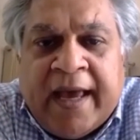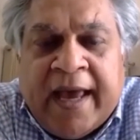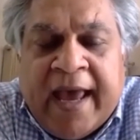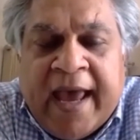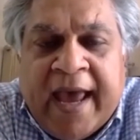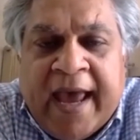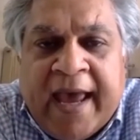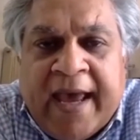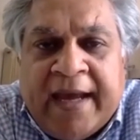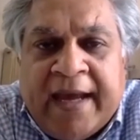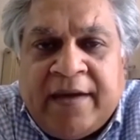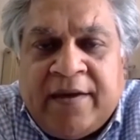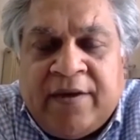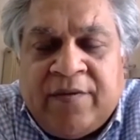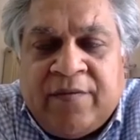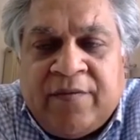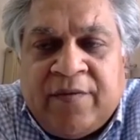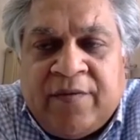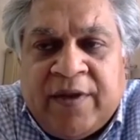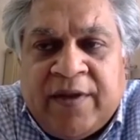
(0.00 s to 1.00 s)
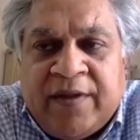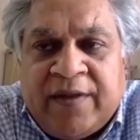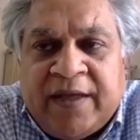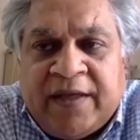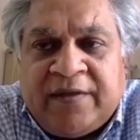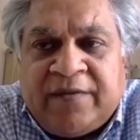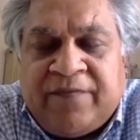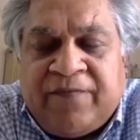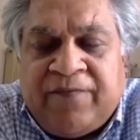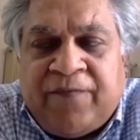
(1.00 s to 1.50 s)
And in
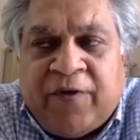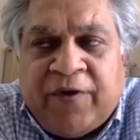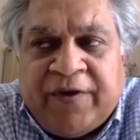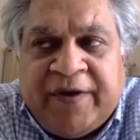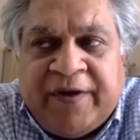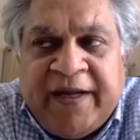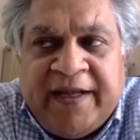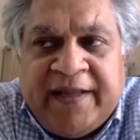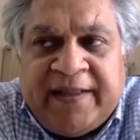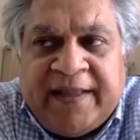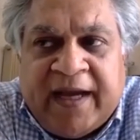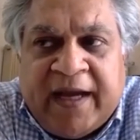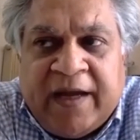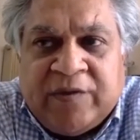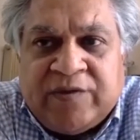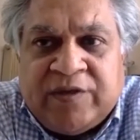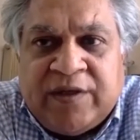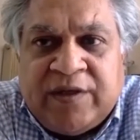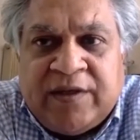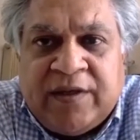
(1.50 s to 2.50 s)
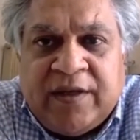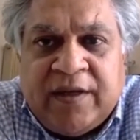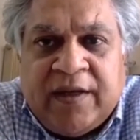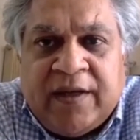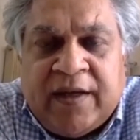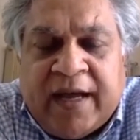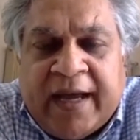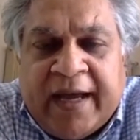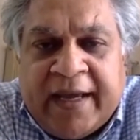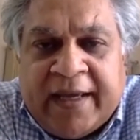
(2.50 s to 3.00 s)
this 40,000,
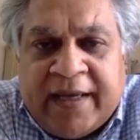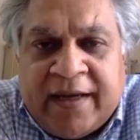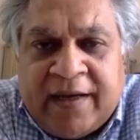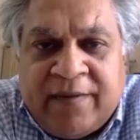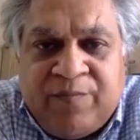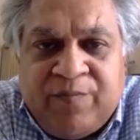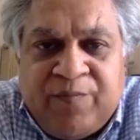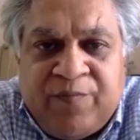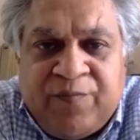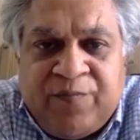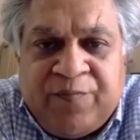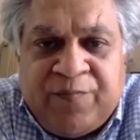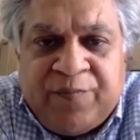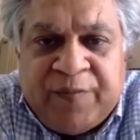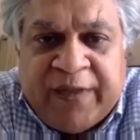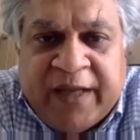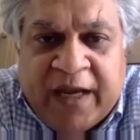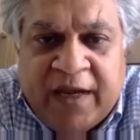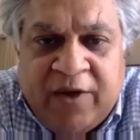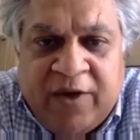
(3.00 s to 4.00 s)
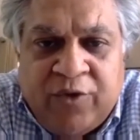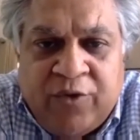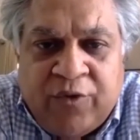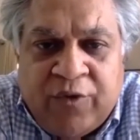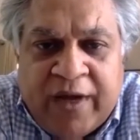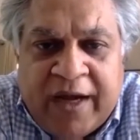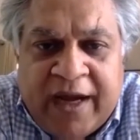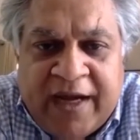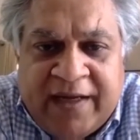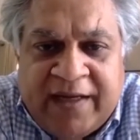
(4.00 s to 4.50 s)
I can tell
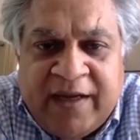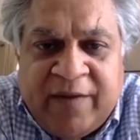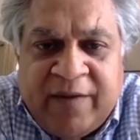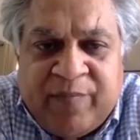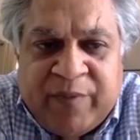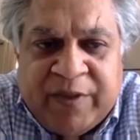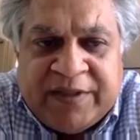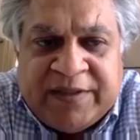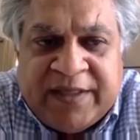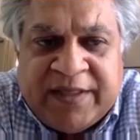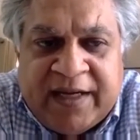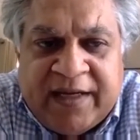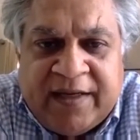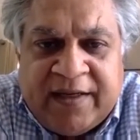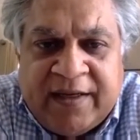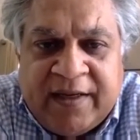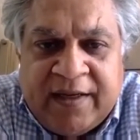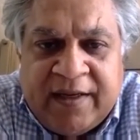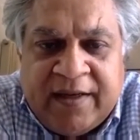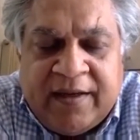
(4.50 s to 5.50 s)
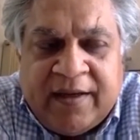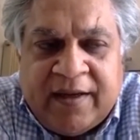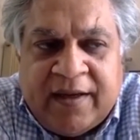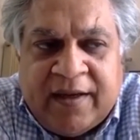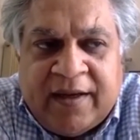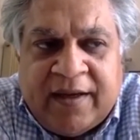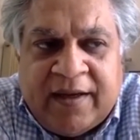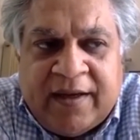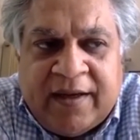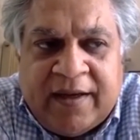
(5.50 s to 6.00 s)
you 80%,
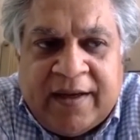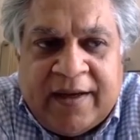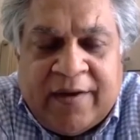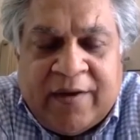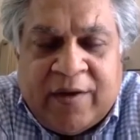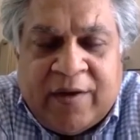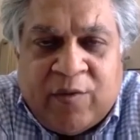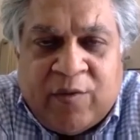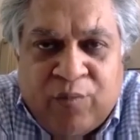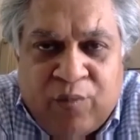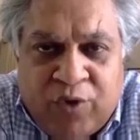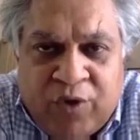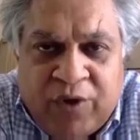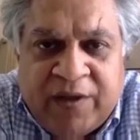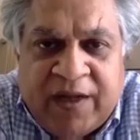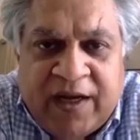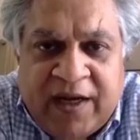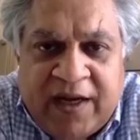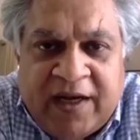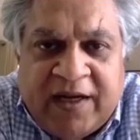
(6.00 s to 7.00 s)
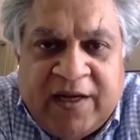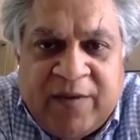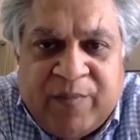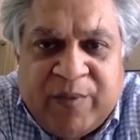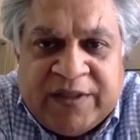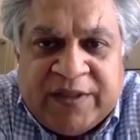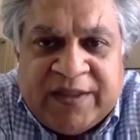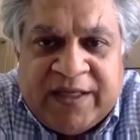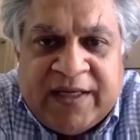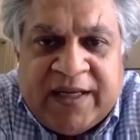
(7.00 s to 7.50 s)
more than
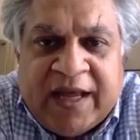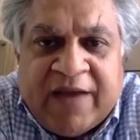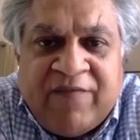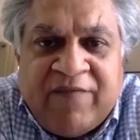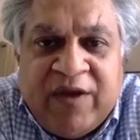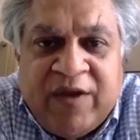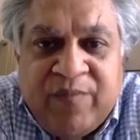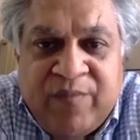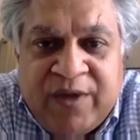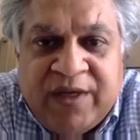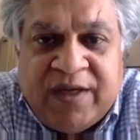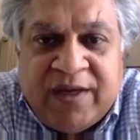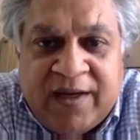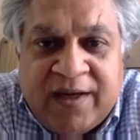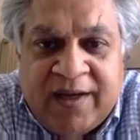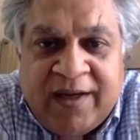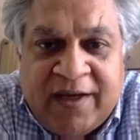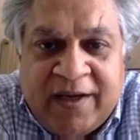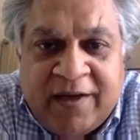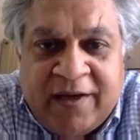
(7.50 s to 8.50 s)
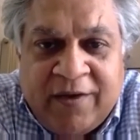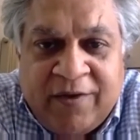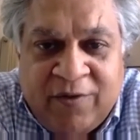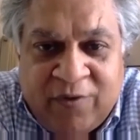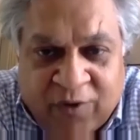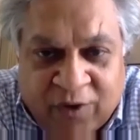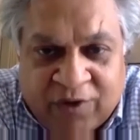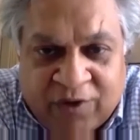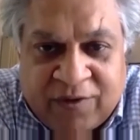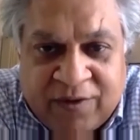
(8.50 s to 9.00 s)
80% have immediately
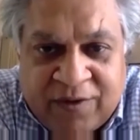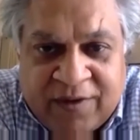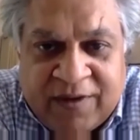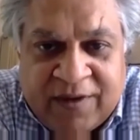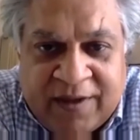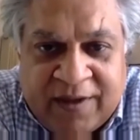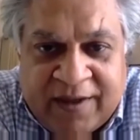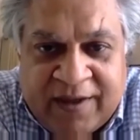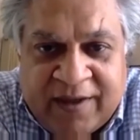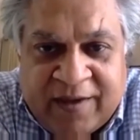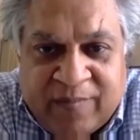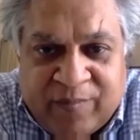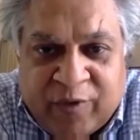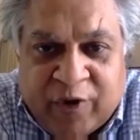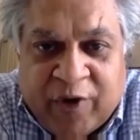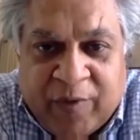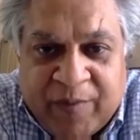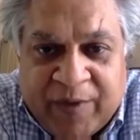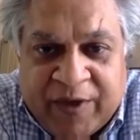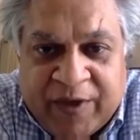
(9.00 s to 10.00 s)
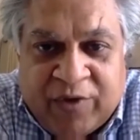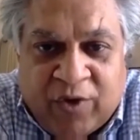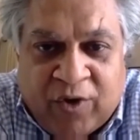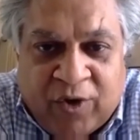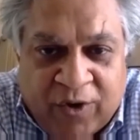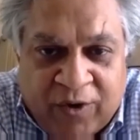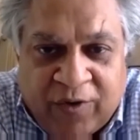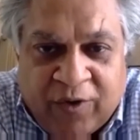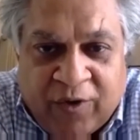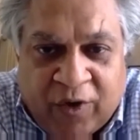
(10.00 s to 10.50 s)
got employment,
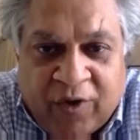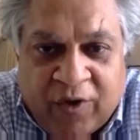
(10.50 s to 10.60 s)
or